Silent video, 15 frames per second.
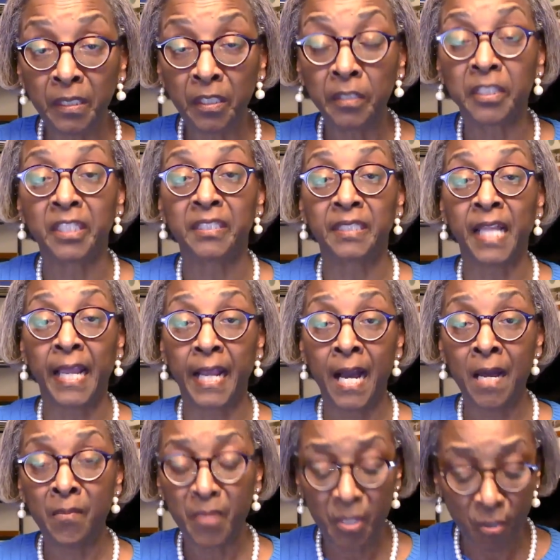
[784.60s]
just like
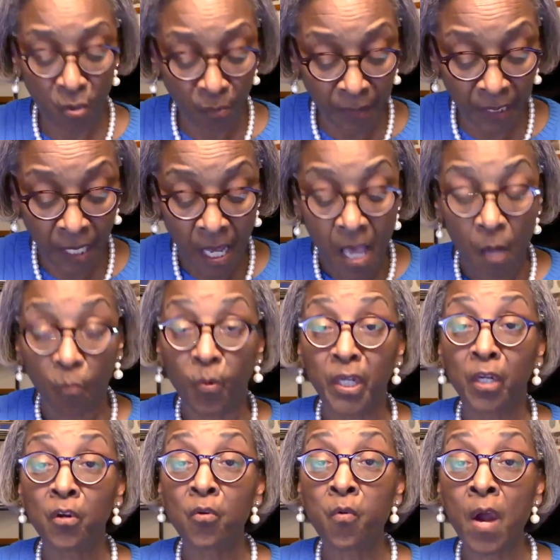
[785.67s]
I'm human. When
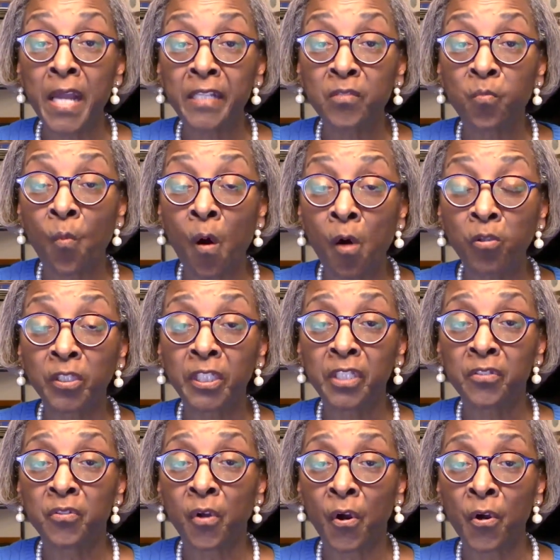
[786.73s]
Christ walked this
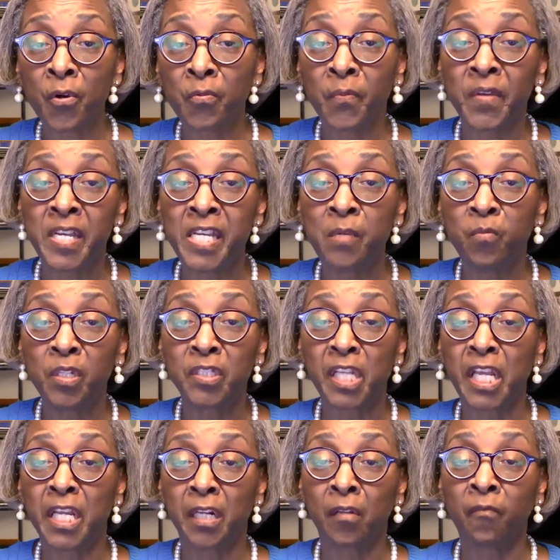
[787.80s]
earth, he was
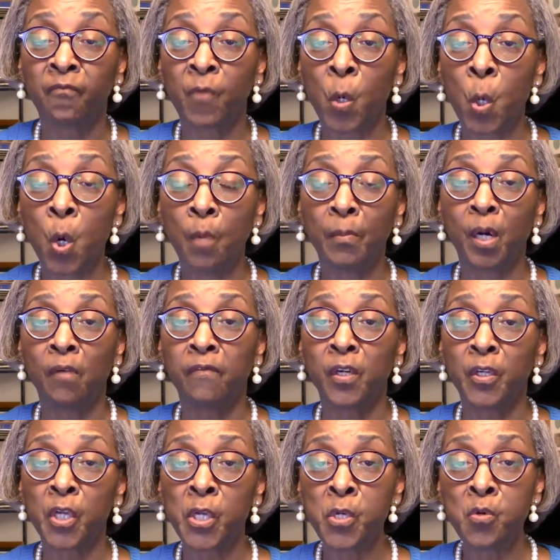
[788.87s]
in the form of a
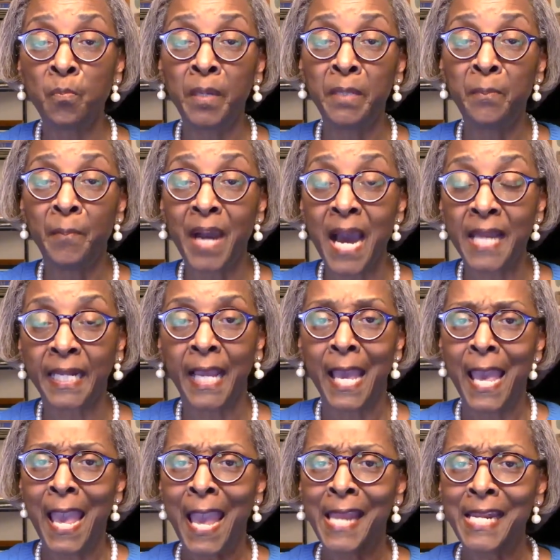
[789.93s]
human body,
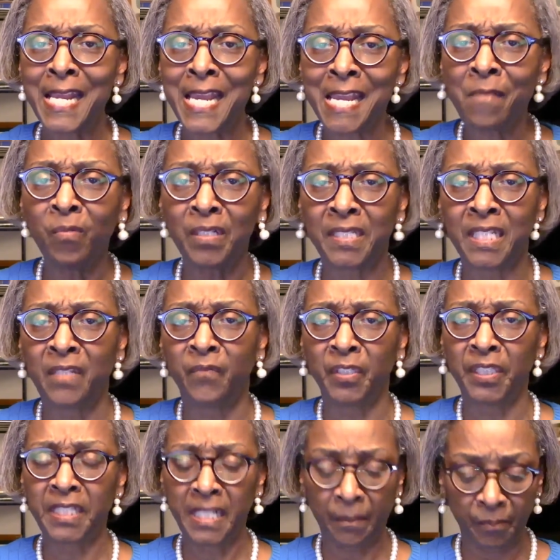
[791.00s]
and he was even
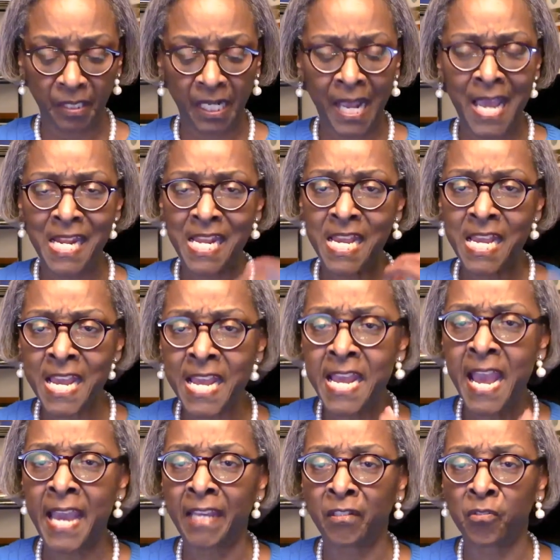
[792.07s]
tempted and he
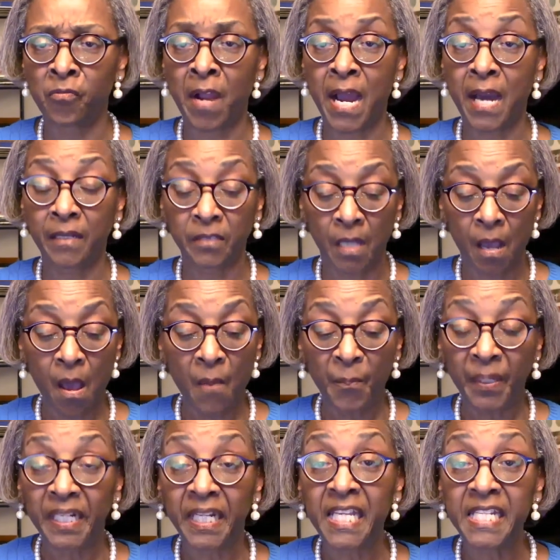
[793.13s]
had trials. But
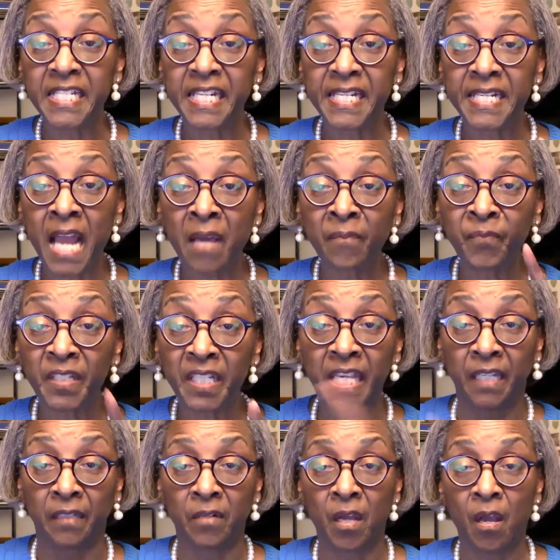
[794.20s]
he did not forget
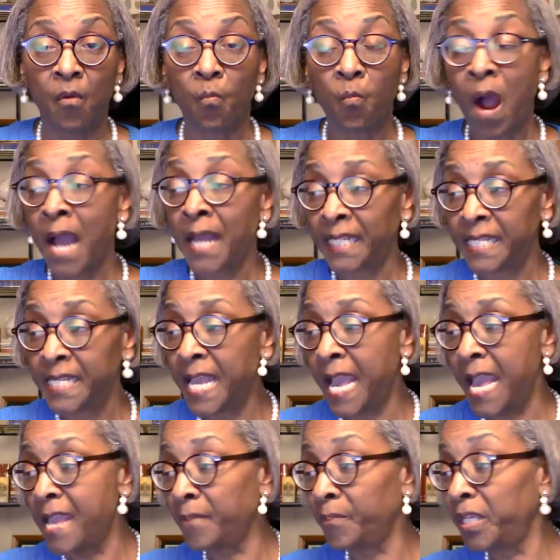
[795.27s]
why he
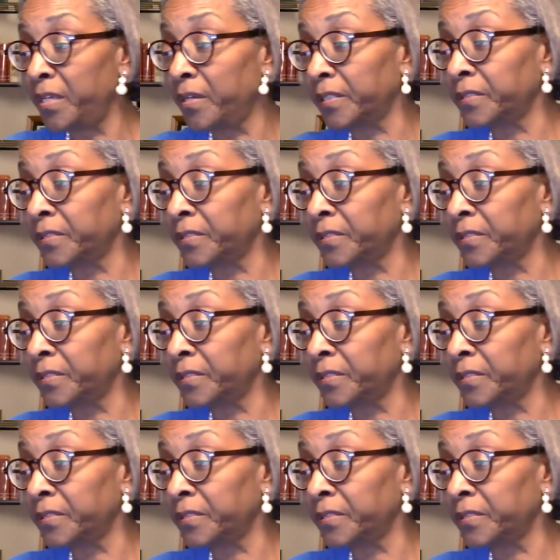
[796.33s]
came here.